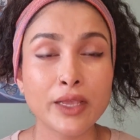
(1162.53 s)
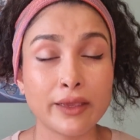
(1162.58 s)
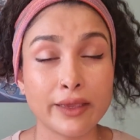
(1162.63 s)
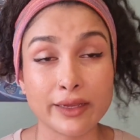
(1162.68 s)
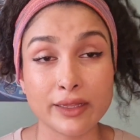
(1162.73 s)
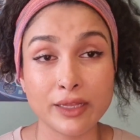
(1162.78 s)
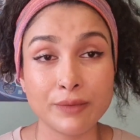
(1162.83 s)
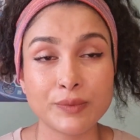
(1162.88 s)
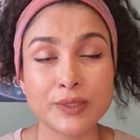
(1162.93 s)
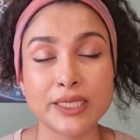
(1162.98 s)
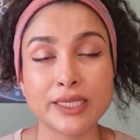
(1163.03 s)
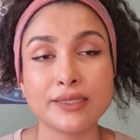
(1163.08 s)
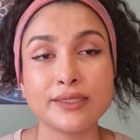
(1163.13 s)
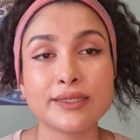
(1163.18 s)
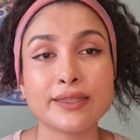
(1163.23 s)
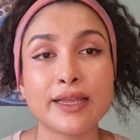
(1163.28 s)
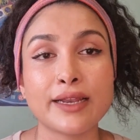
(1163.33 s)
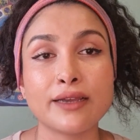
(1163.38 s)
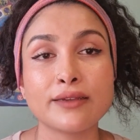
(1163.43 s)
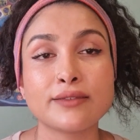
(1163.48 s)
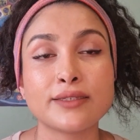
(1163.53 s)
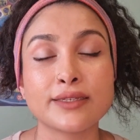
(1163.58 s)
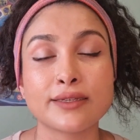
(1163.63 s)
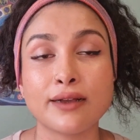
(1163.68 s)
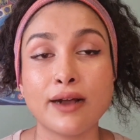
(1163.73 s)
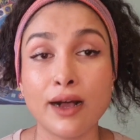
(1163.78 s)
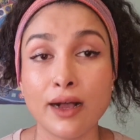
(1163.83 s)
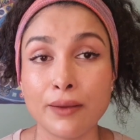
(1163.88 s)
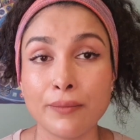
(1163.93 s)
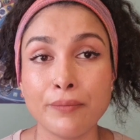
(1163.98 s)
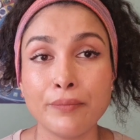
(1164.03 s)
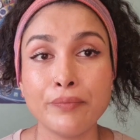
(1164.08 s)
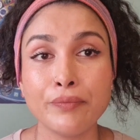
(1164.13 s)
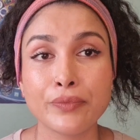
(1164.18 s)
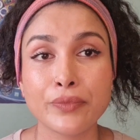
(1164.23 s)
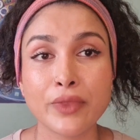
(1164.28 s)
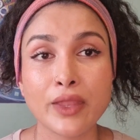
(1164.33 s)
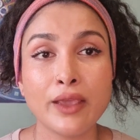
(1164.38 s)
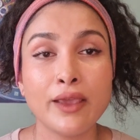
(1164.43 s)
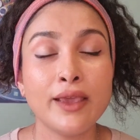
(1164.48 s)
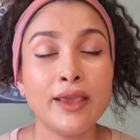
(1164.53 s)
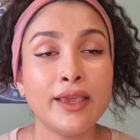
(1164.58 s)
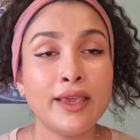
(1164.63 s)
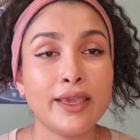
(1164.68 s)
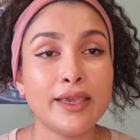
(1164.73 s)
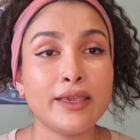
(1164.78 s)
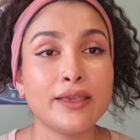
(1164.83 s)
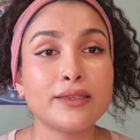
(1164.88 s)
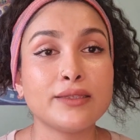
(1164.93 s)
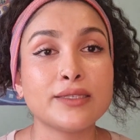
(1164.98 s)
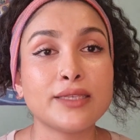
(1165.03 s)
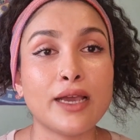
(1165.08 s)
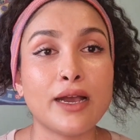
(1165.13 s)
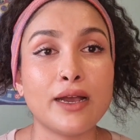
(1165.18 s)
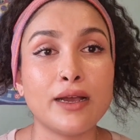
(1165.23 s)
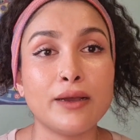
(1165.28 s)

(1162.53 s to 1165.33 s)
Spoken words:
eclipses that are to come, is